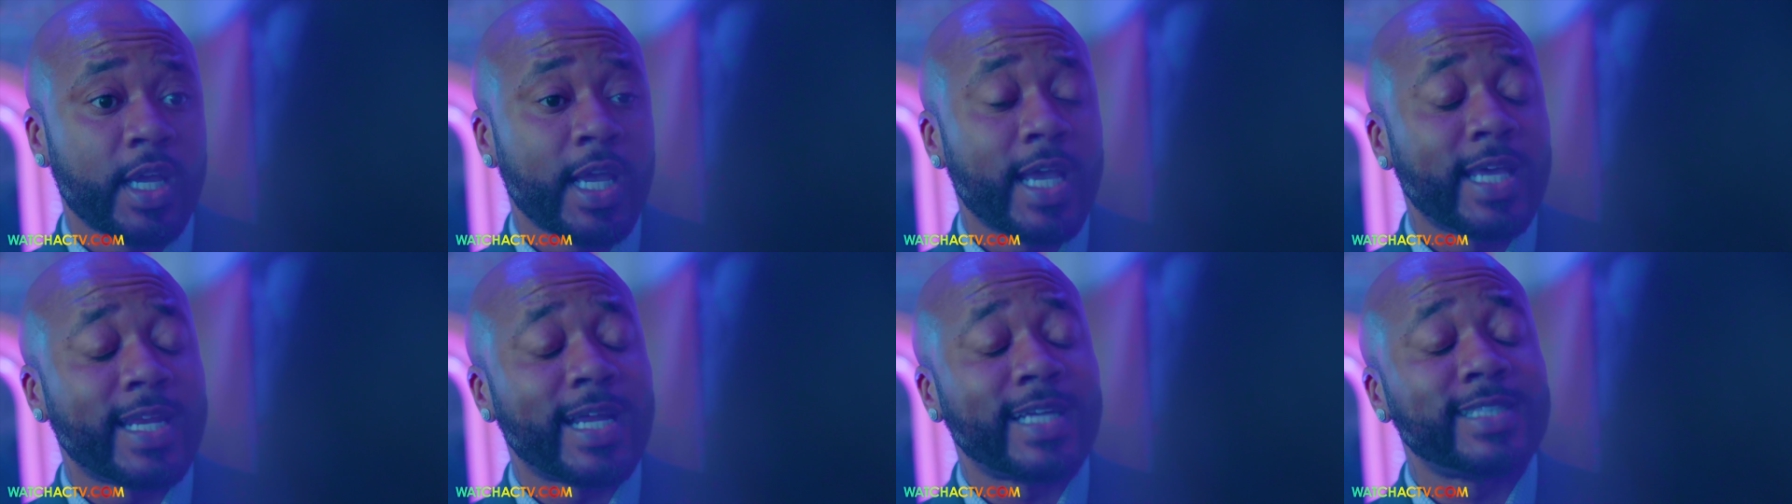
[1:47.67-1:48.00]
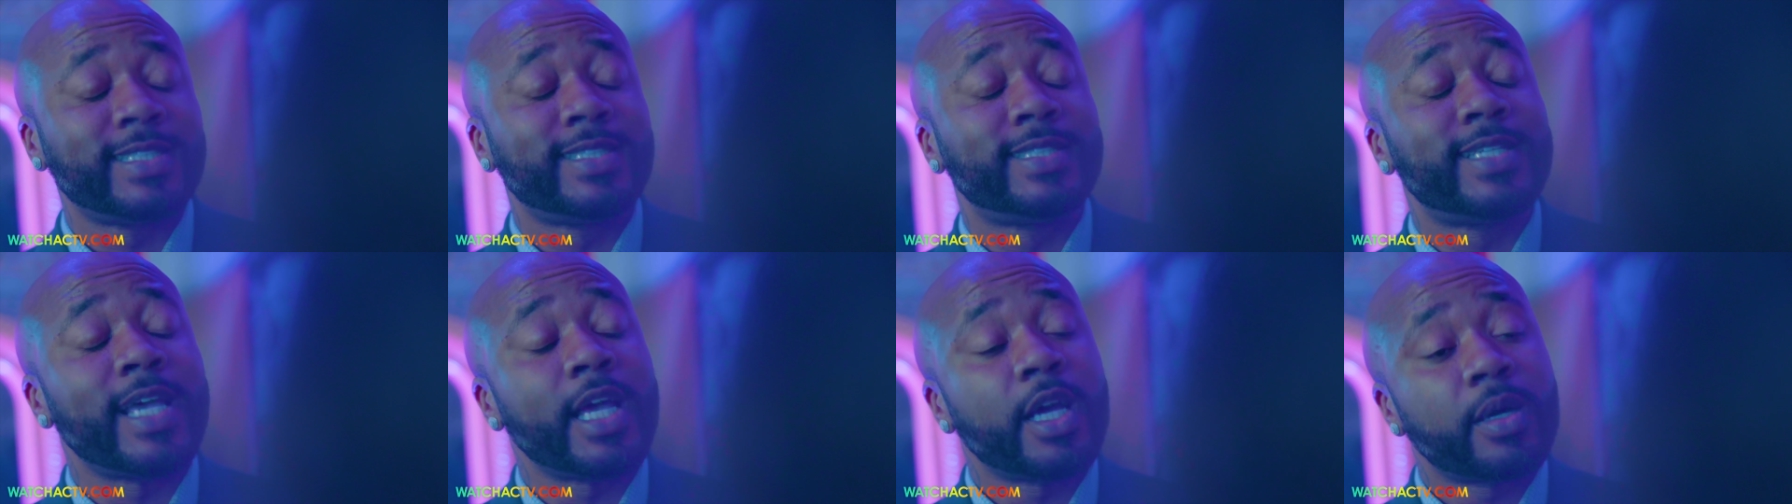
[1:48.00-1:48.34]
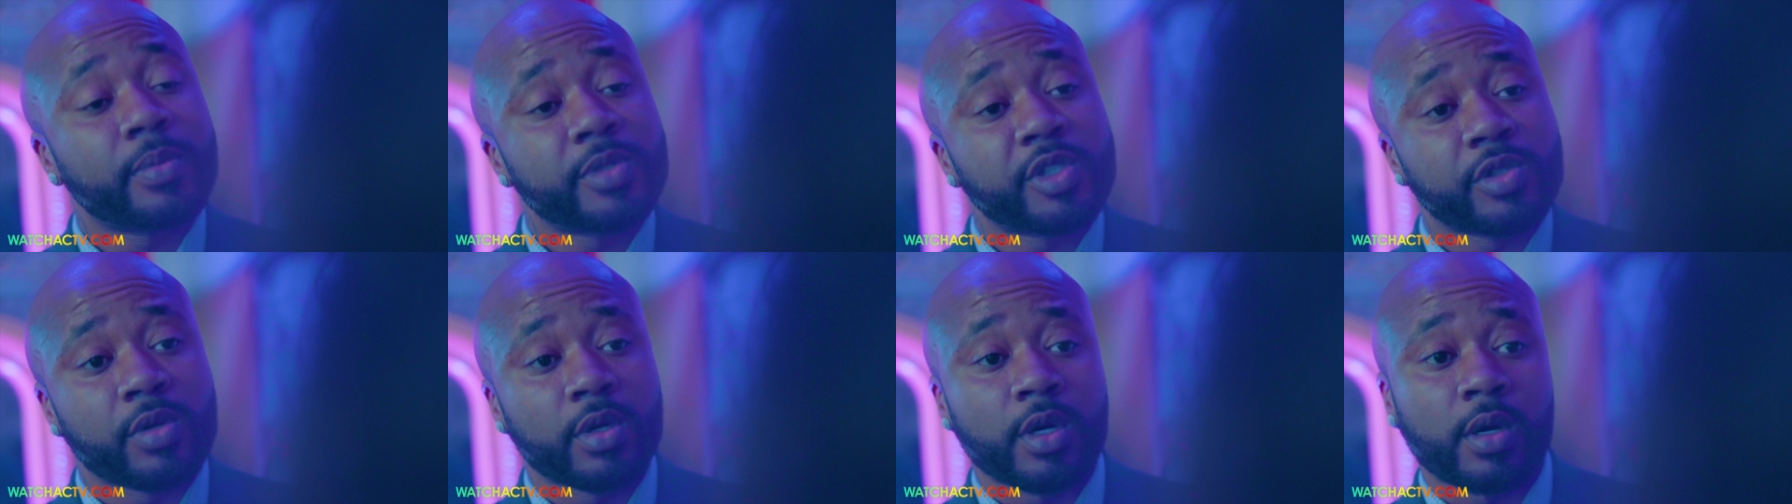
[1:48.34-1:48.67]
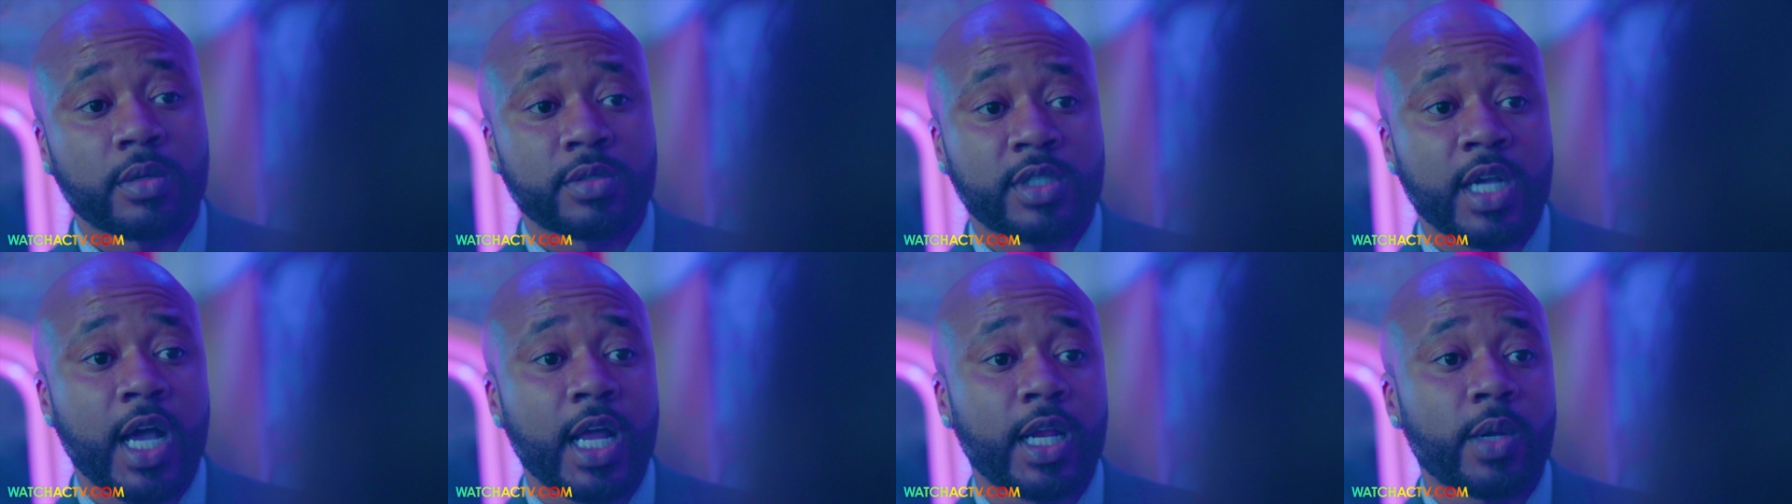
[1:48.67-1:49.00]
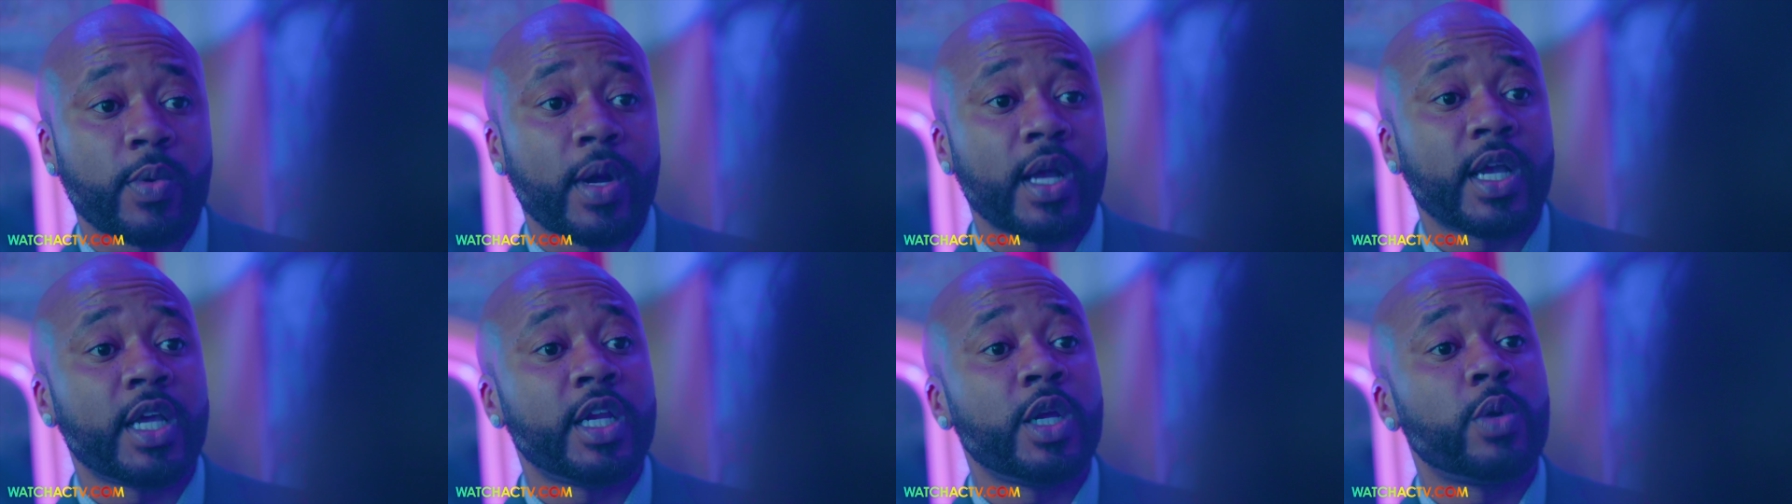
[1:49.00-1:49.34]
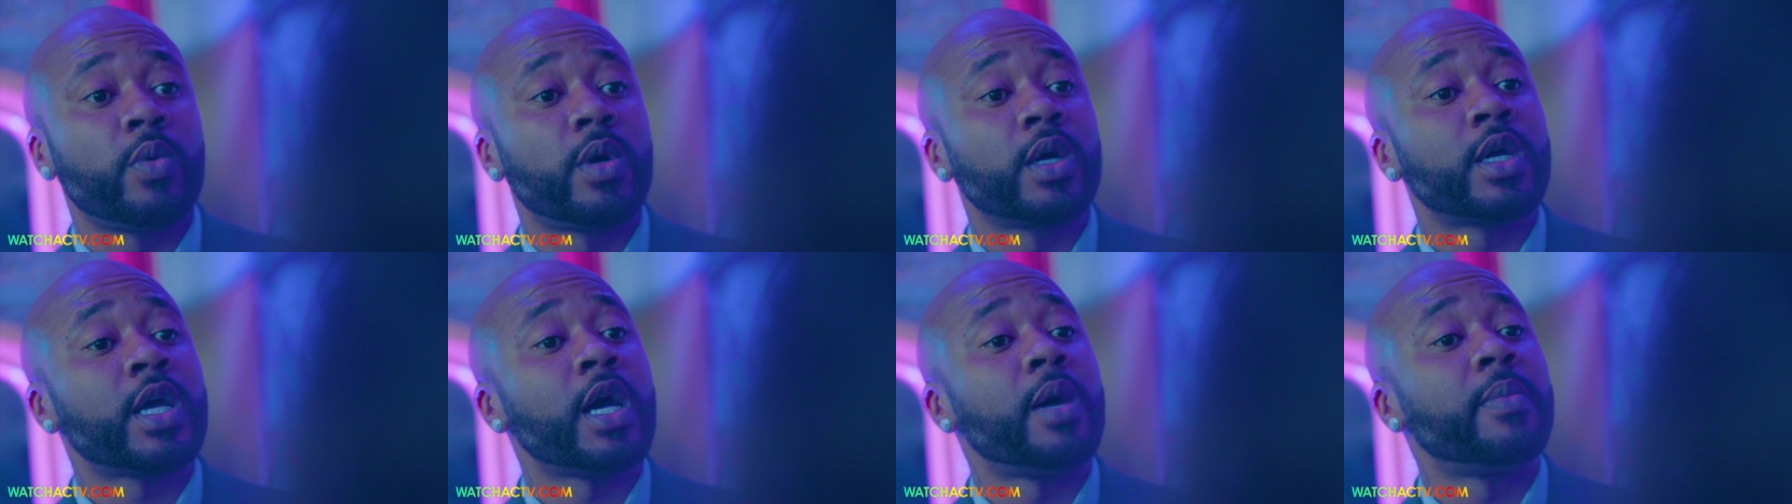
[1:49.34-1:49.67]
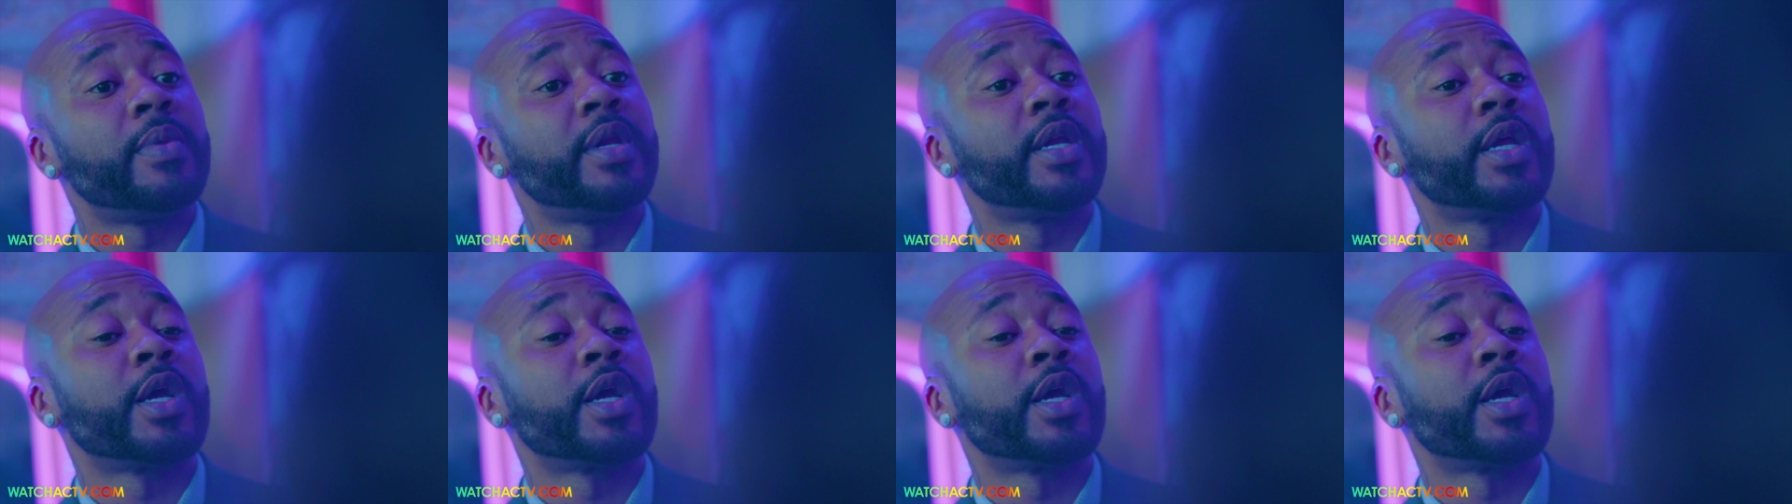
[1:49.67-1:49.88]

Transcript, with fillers: and I damn sure don't tolerate anyone coming